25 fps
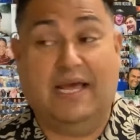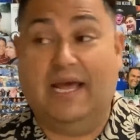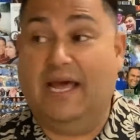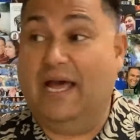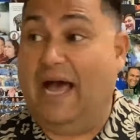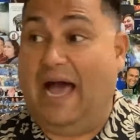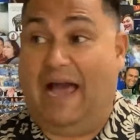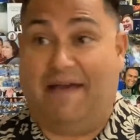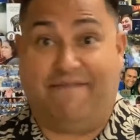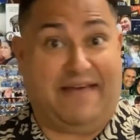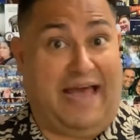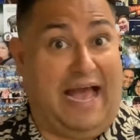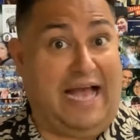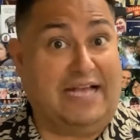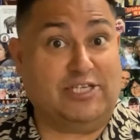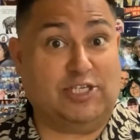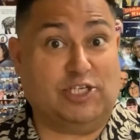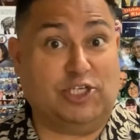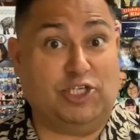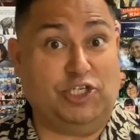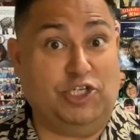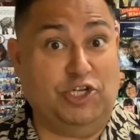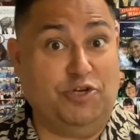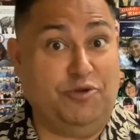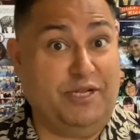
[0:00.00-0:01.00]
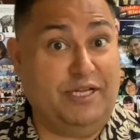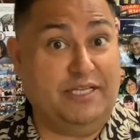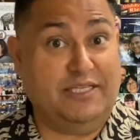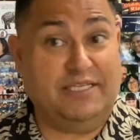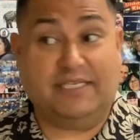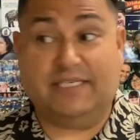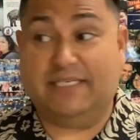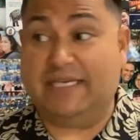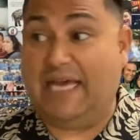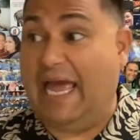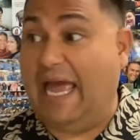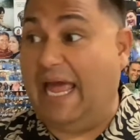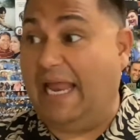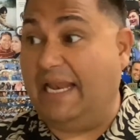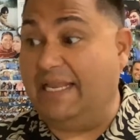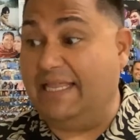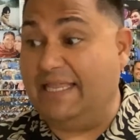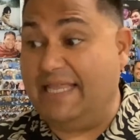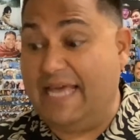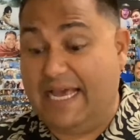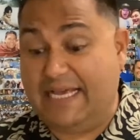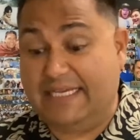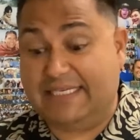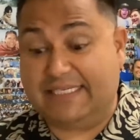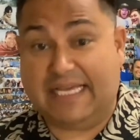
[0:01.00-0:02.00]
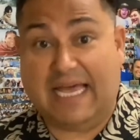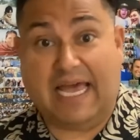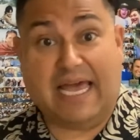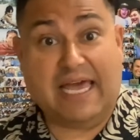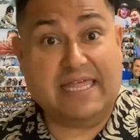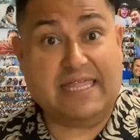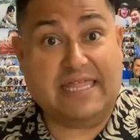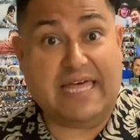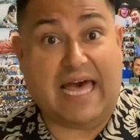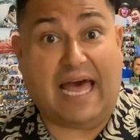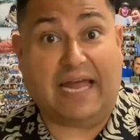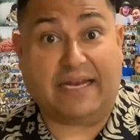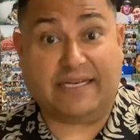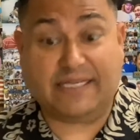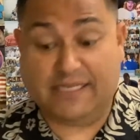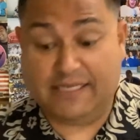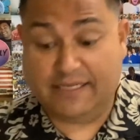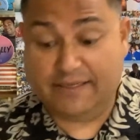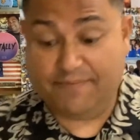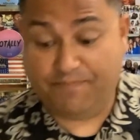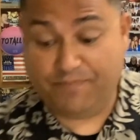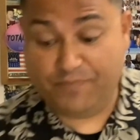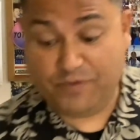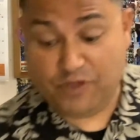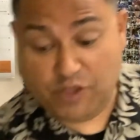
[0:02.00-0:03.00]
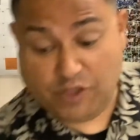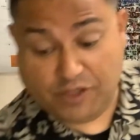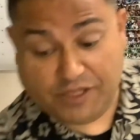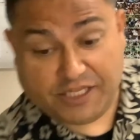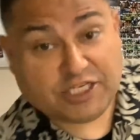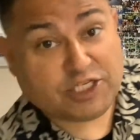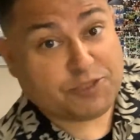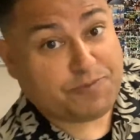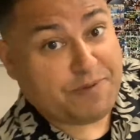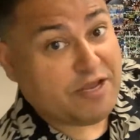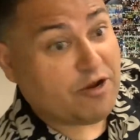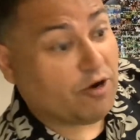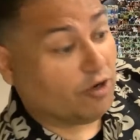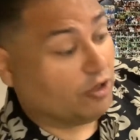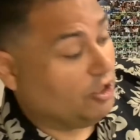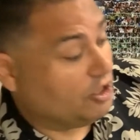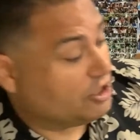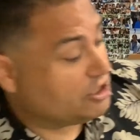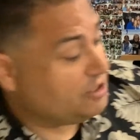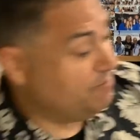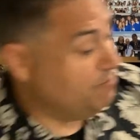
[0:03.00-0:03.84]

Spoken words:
I've asked students, and they say that the speaker looks